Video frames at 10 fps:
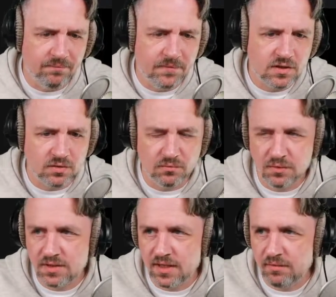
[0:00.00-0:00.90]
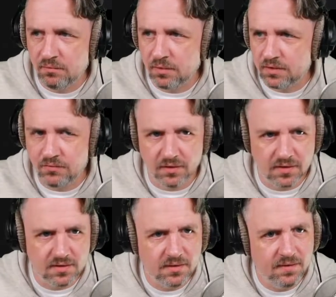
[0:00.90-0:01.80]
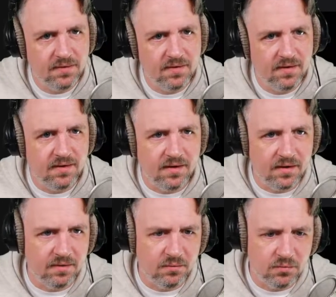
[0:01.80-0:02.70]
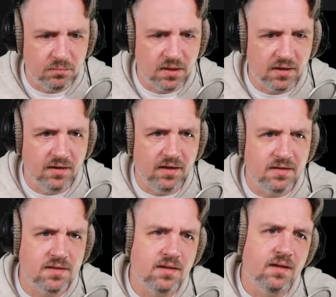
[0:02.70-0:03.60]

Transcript: So we'll see how it works for this. It would be kind of nice.